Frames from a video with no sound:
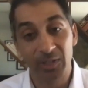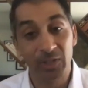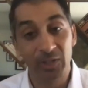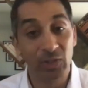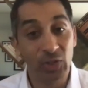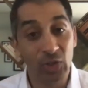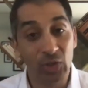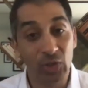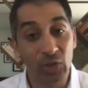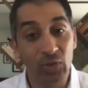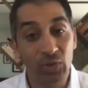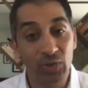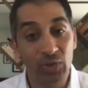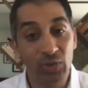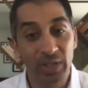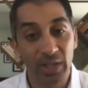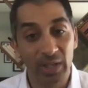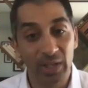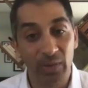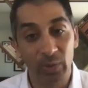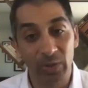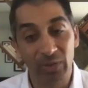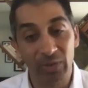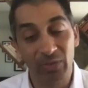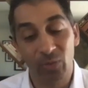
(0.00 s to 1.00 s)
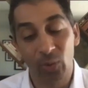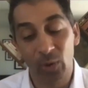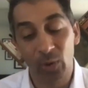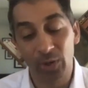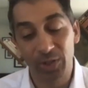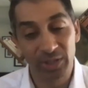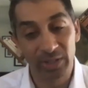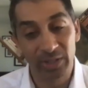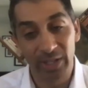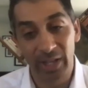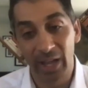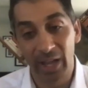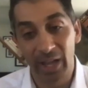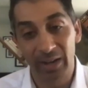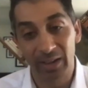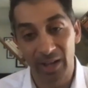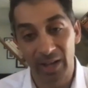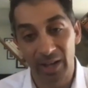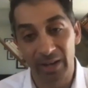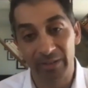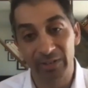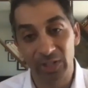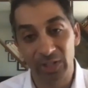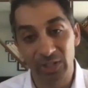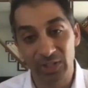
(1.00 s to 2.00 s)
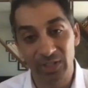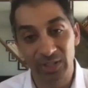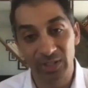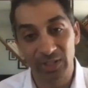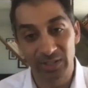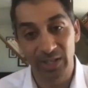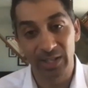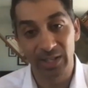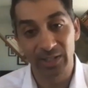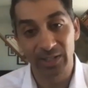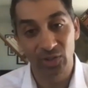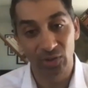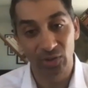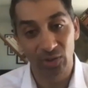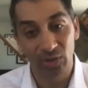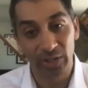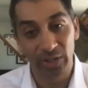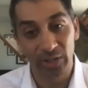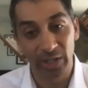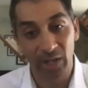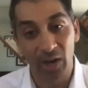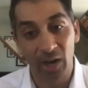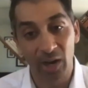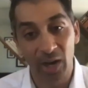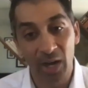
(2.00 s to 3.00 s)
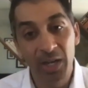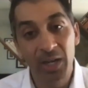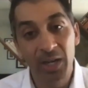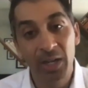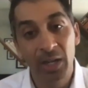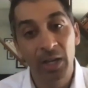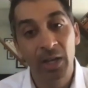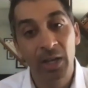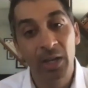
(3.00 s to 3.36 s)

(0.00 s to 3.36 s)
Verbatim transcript: to use, and we have fortunately had a lot of good success early on